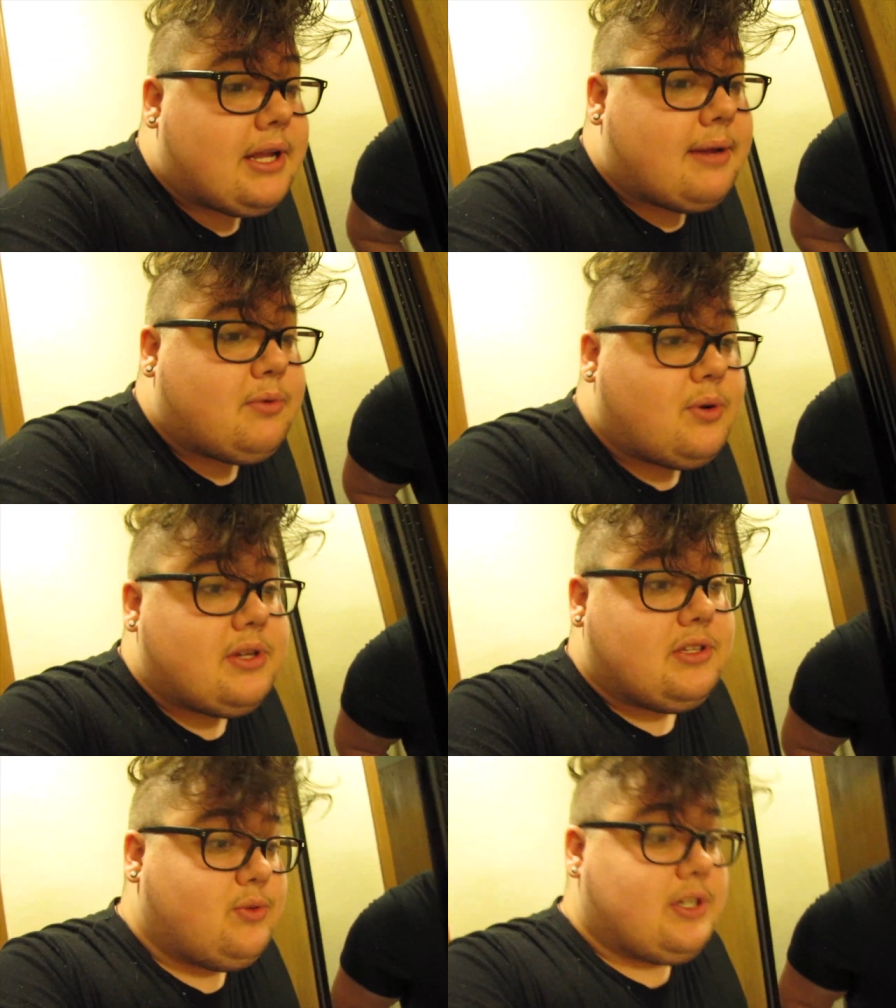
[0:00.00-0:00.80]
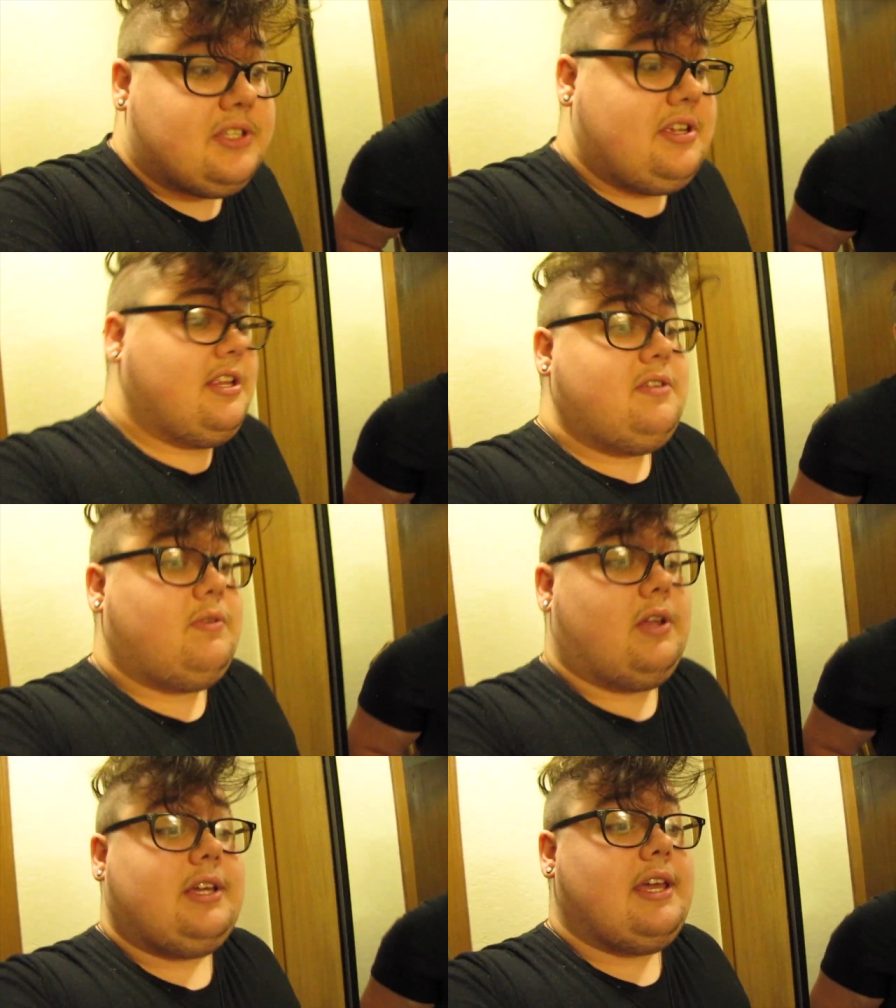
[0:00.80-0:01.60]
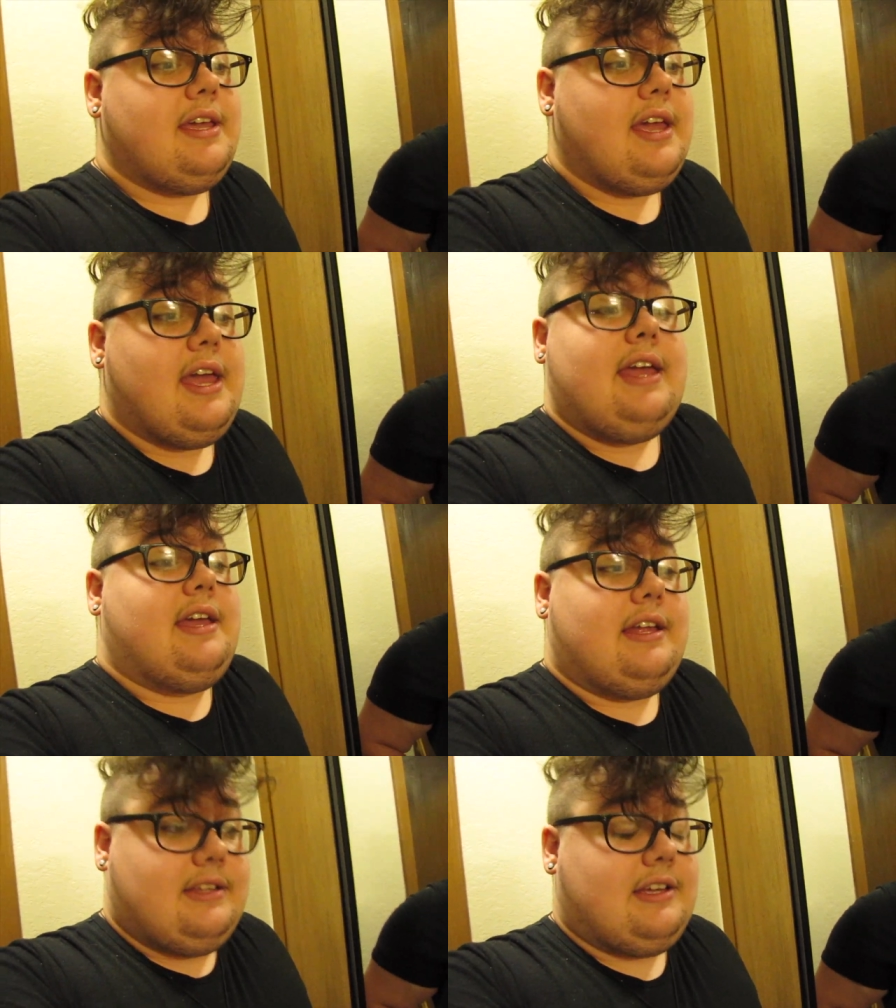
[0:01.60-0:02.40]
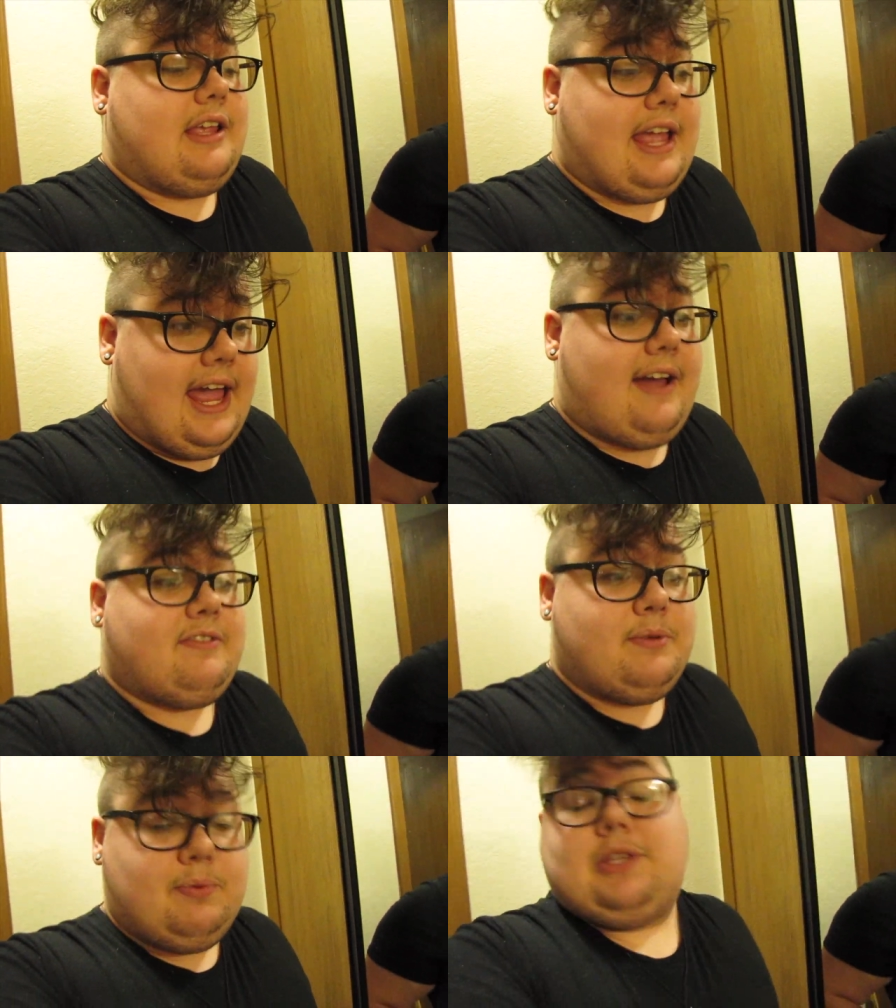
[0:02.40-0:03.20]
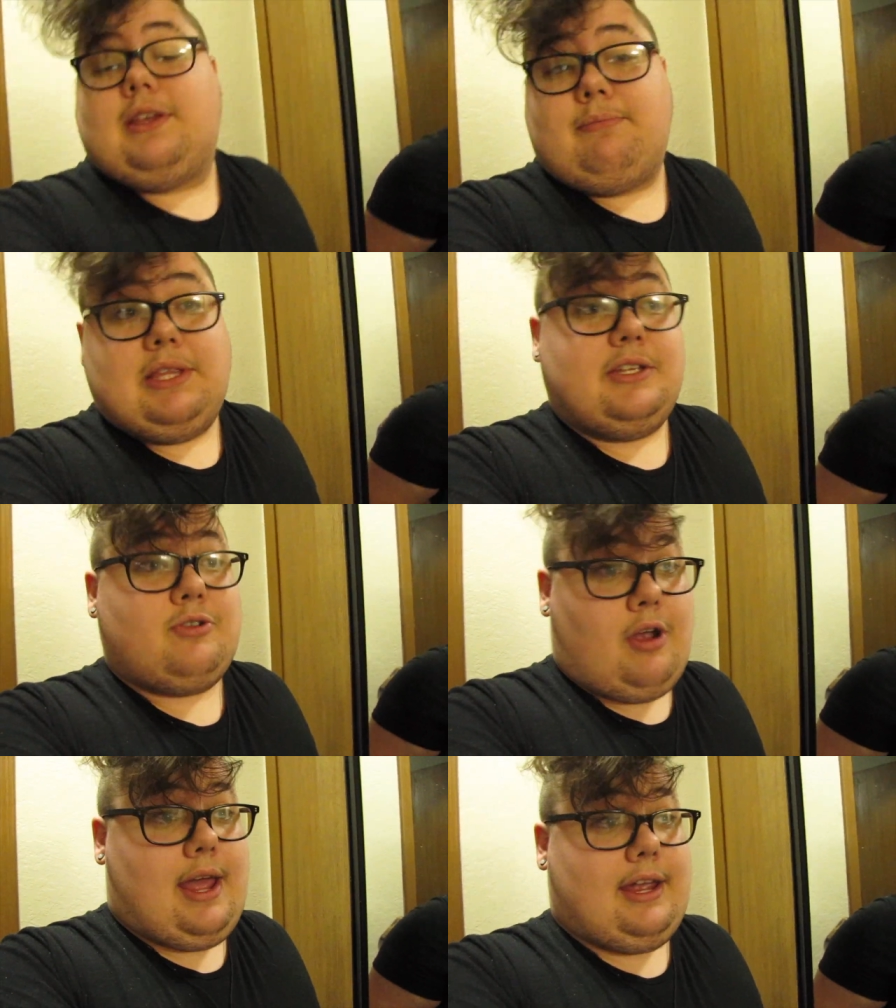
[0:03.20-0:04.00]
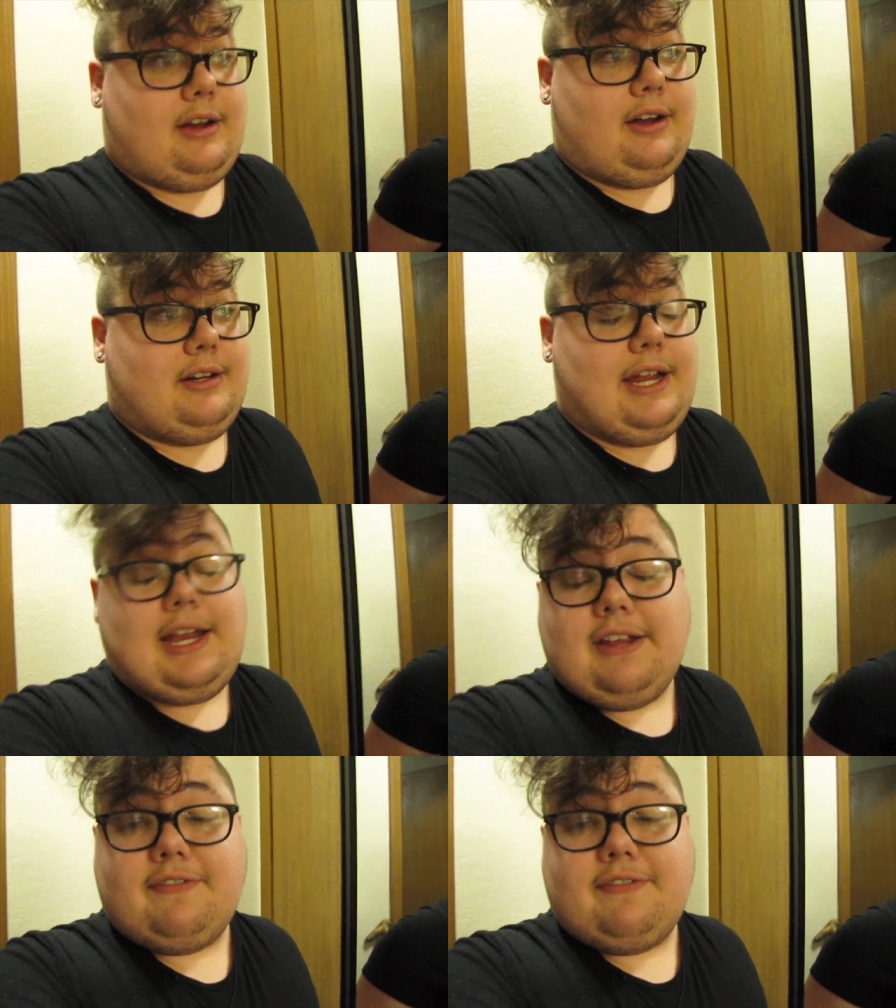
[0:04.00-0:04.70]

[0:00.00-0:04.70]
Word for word: but I'm going to continue looking until I have to put them in the dryer. And